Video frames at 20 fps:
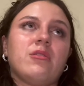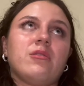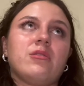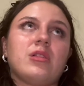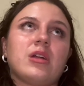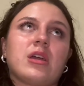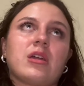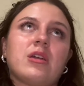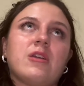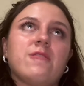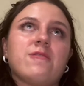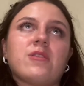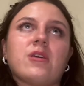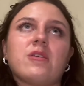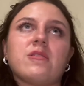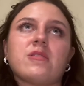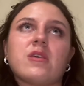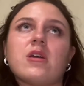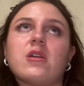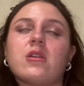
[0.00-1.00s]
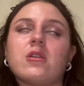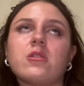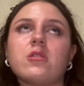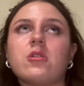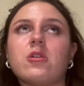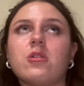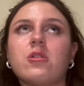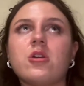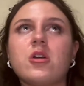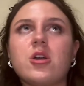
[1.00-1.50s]
like if they say, you
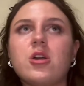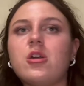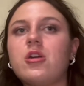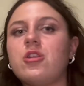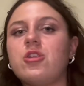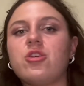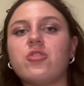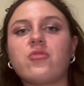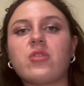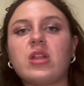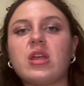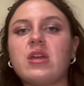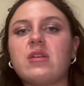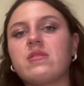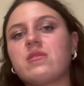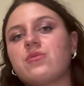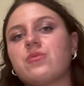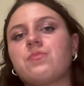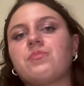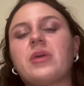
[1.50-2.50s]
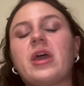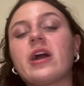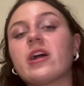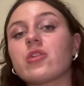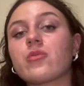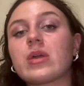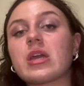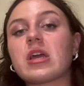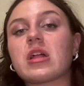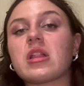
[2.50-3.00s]
know, new release
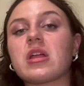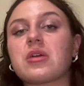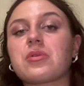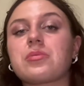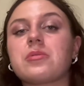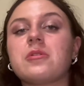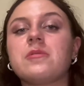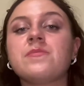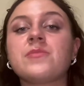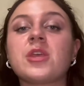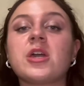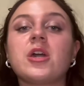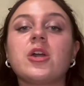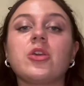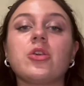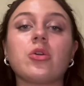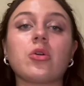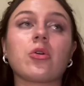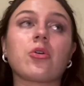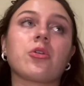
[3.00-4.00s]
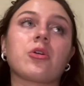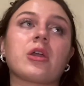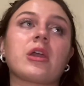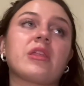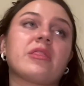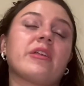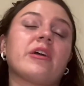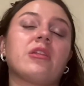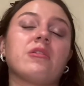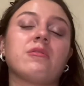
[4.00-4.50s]
Halloween collection, you're gonna get
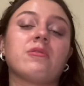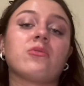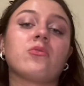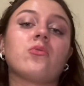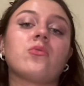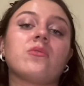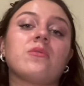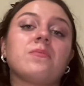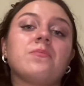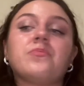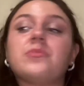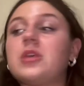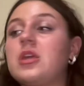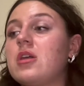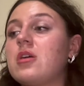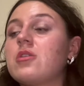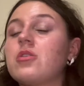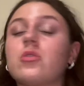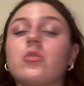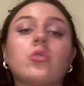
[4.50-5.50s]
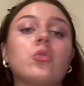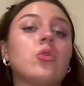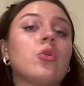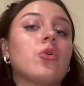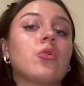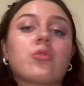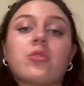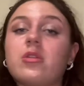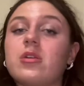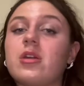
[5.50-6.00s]
that in stores. Here, you're
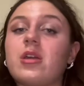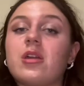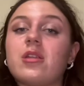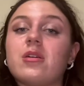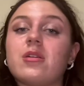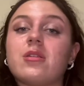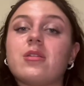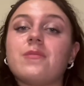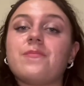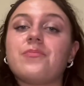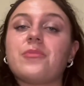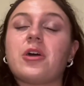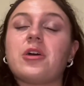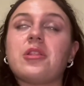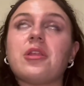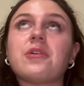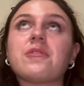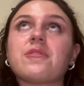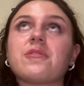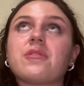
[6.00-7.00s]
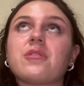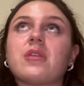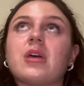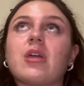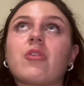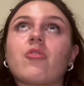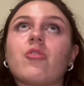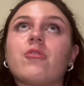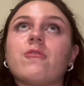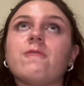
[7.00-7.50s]
not gonna get it unless like
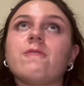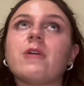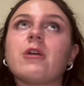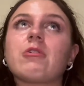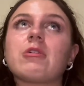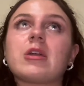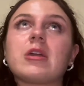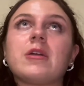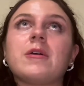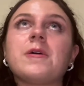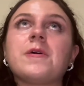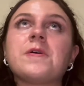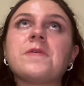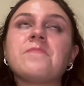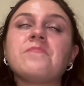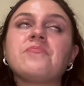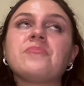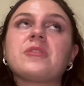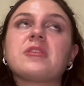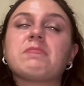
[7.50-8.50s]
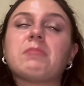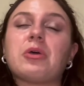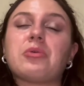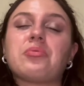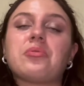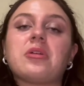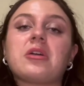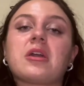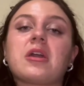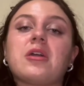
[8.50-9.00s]
on very
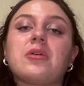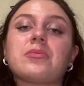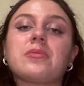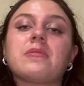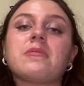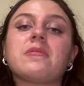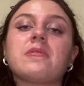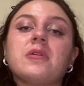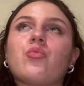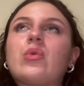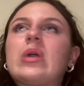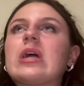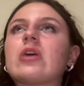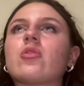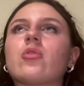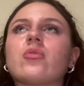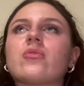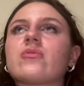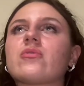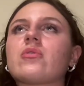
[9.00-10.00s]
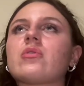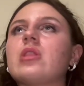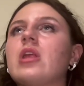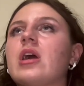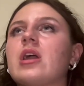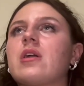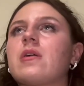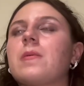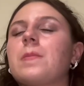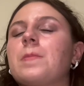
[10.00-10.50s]
special occasions. We are also
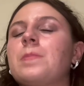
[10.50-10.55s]
like,